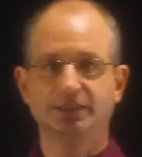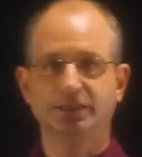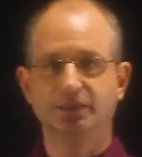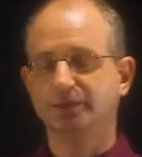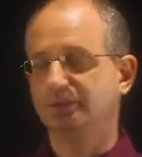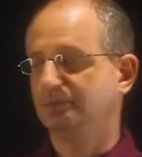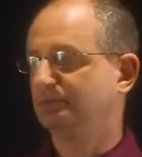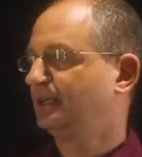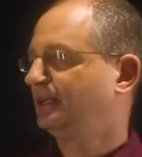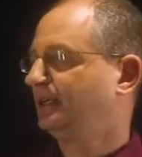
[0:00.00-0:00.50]

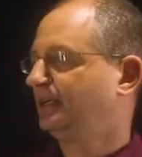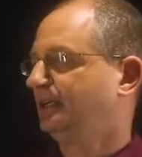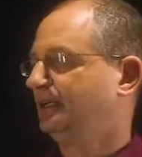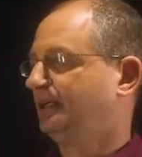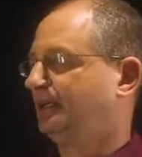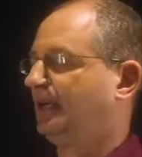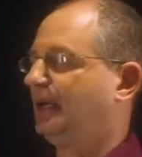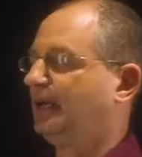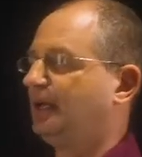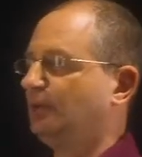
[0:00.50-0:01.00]
a
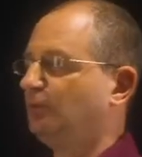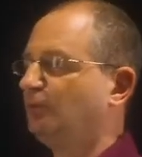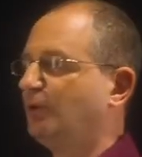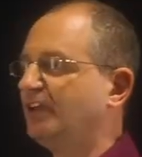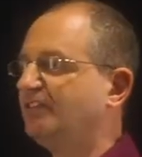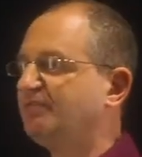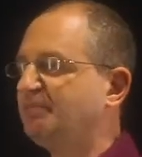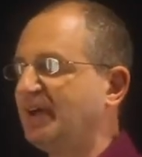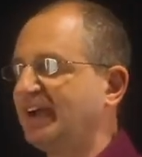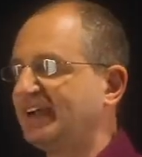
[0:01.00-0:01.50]

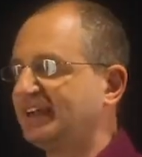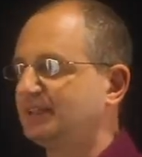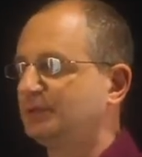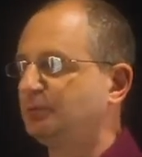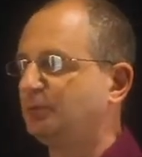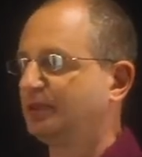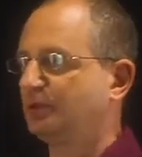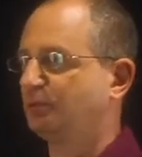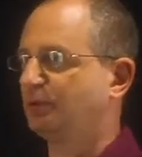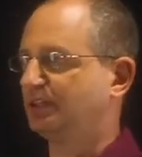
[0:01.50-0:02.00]
wave packet
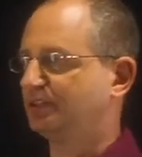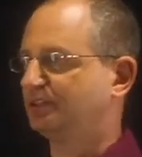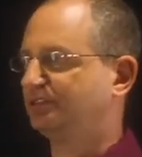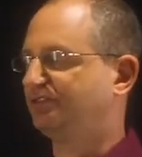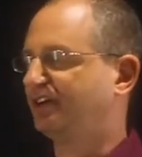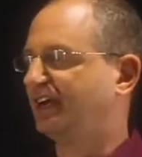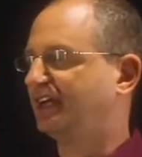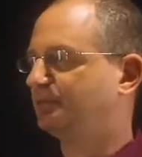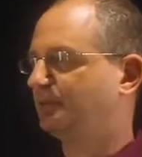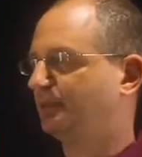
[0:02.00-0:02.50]
with a
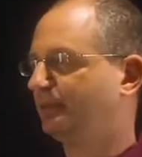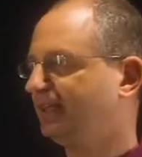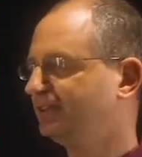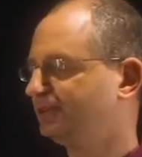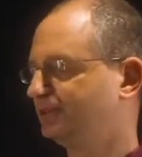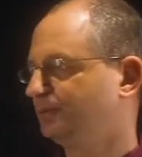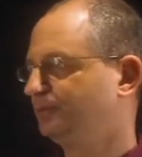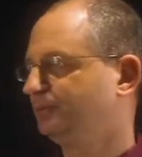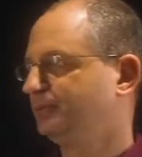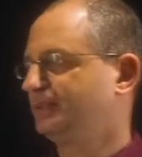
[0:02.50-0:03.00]
well-defined
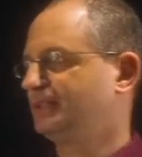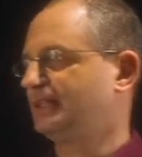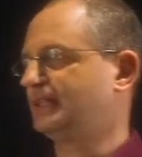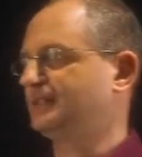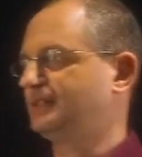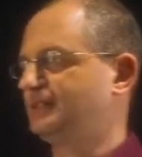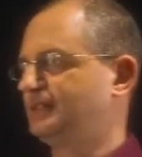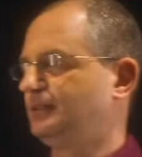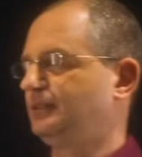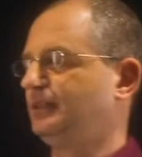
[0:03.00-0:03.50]
momentum. It
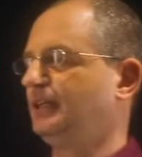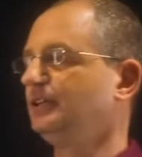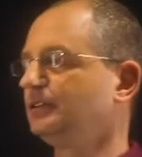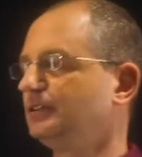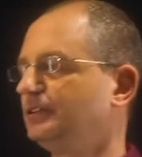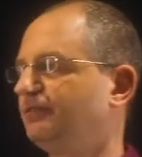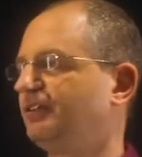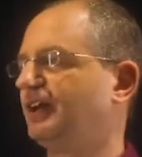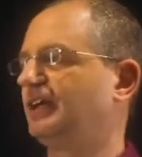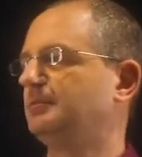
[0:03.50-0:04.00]
has
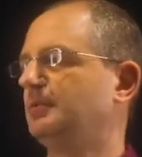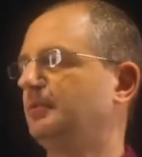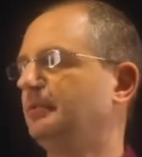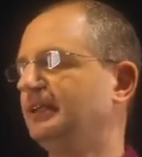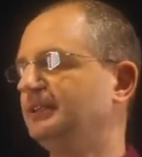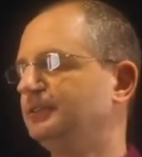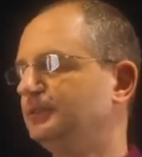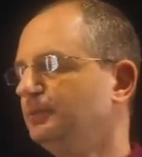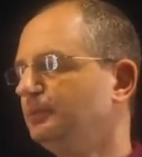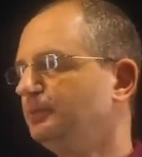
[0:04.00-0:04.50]
ill-defined
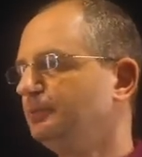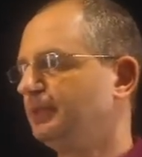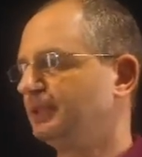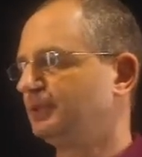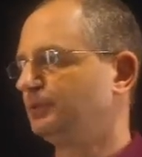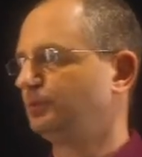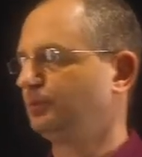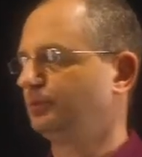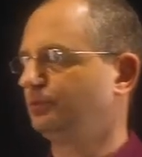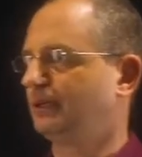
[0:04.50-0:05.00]
momentum,
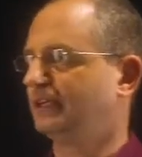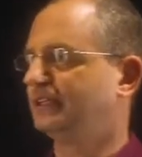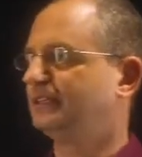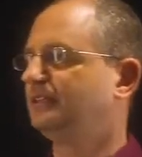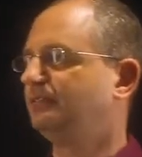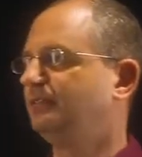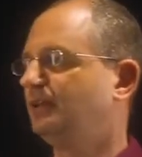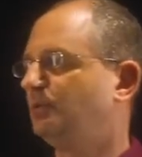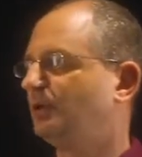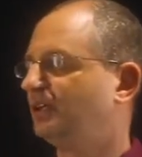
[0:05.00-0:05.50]
but
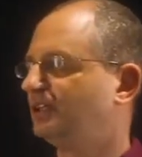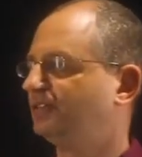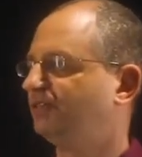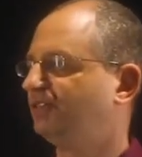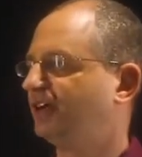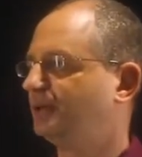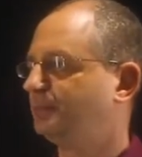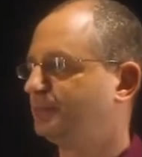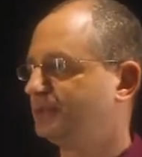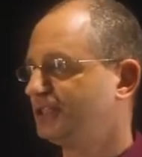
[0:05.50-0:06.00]
relatively
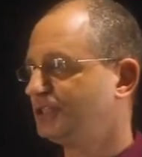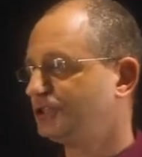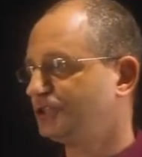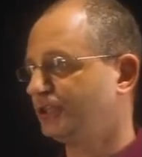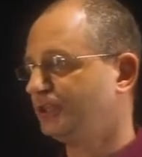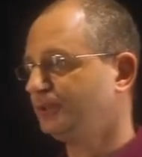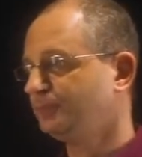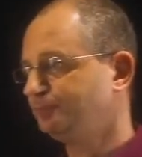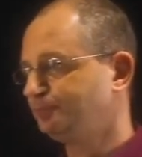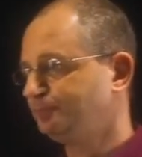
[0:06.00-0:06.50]
well-defined
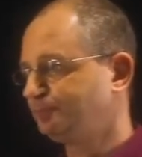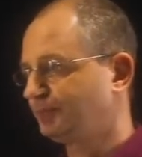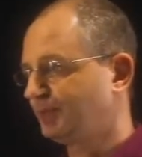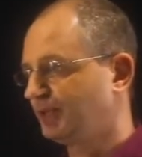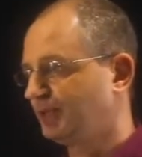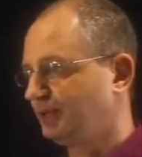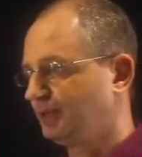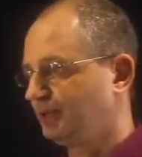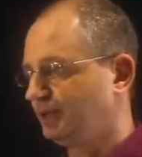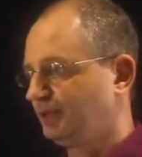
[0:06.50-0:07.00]
position.
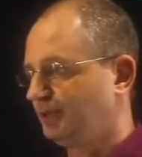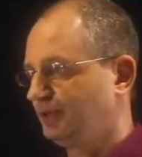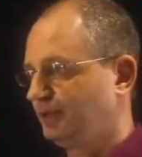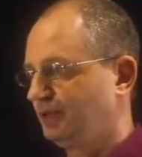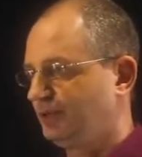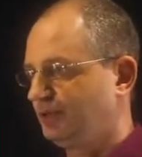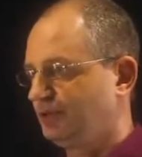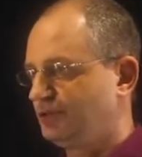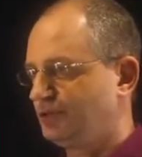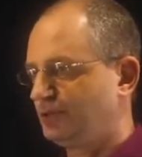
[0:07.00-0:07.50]

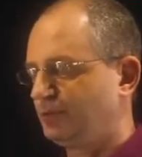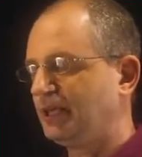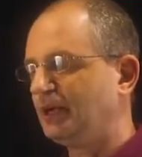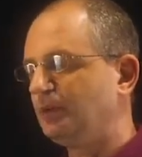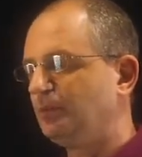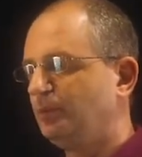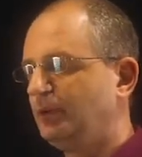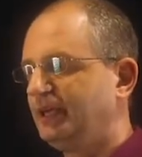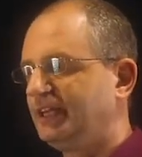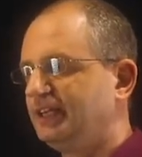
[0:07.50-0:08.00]
So
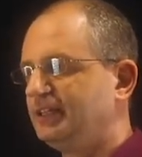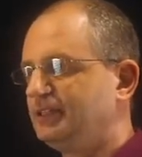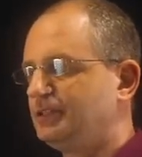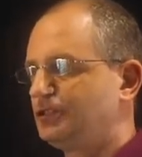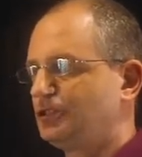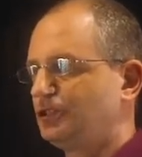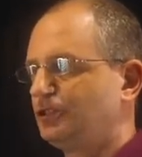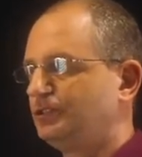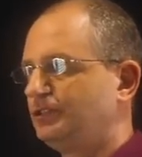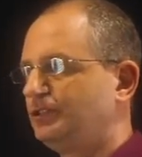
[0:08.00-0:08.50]
then we can
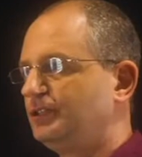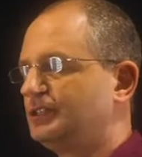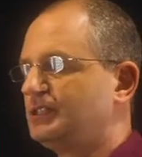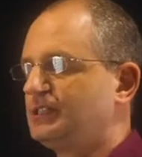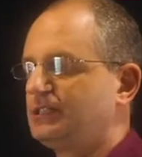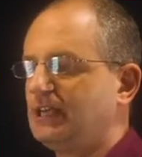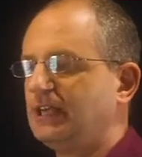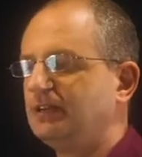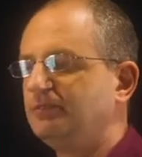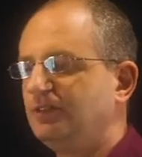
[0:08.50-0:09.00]
insert
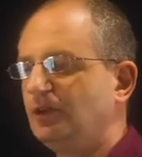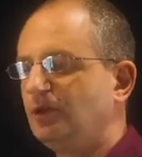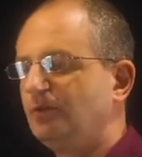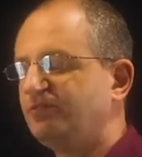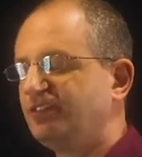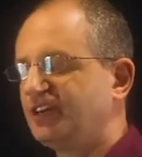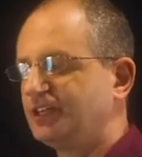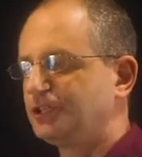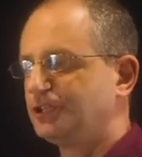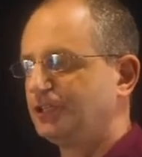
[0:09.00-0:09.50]
this envelope
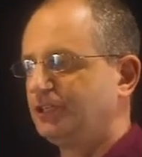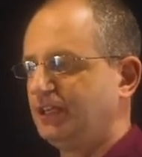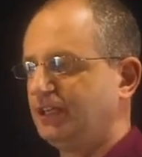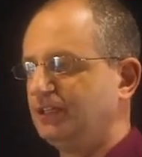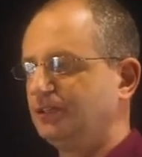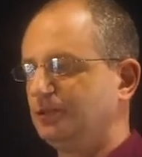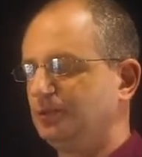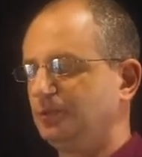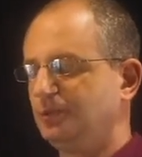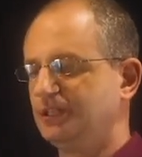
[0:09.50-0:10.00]
function
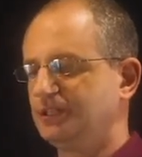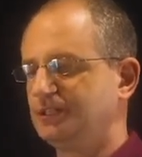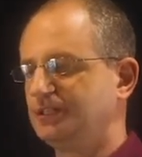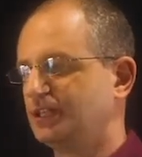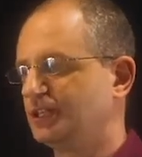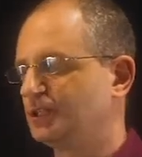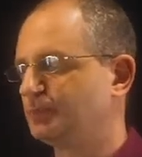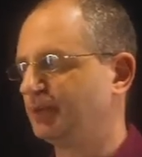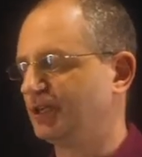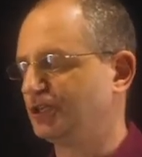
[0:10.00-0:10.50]
into this
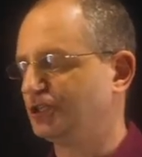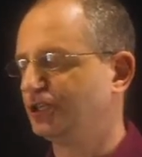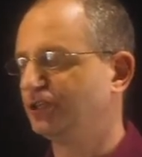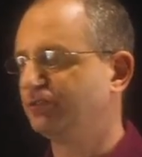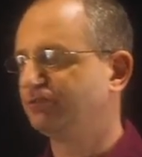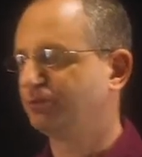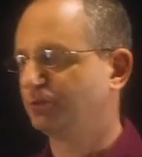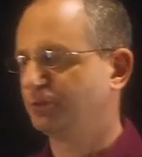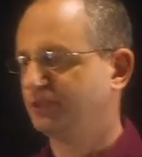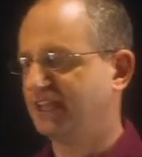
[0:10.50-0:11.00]

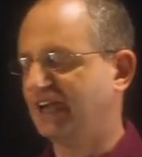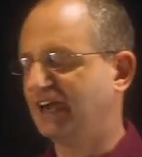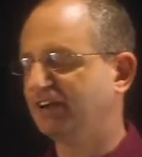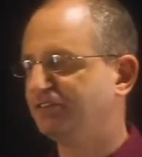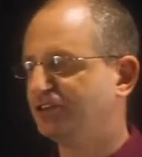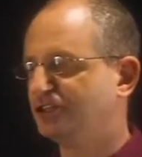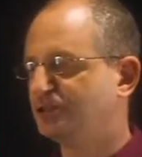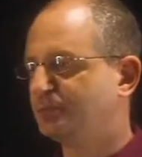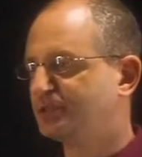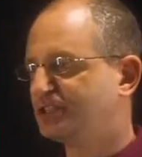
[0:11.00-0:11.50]
expression for the
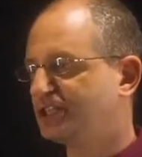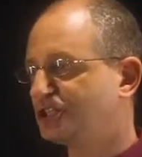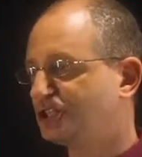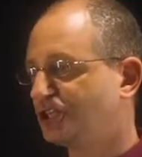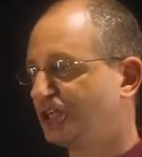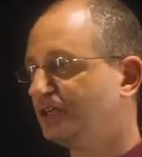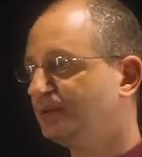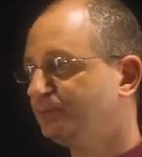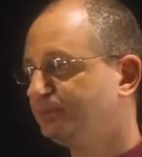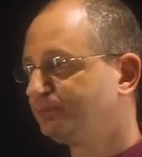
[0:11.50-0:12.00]
average
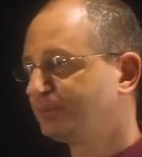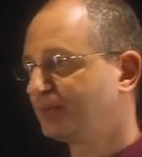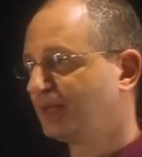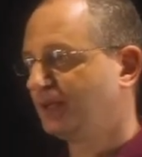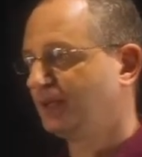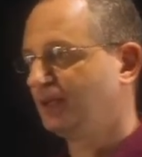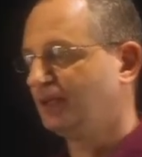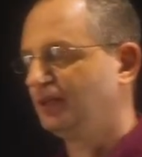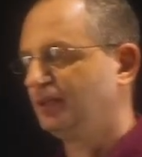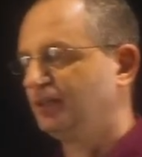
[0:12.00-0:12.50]
position.
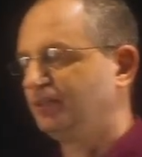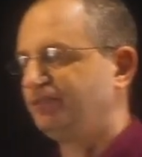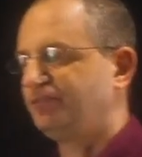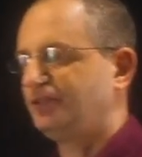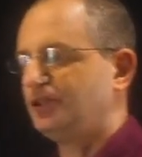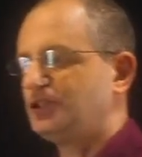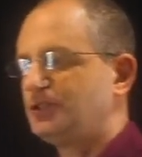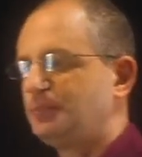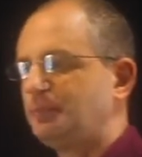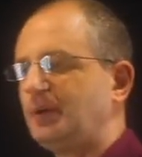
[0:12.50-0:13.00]
The
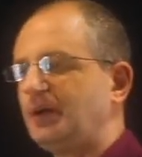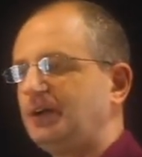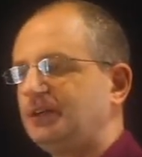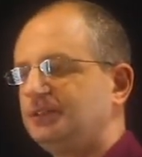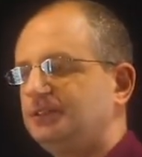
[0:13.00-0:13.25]
first part,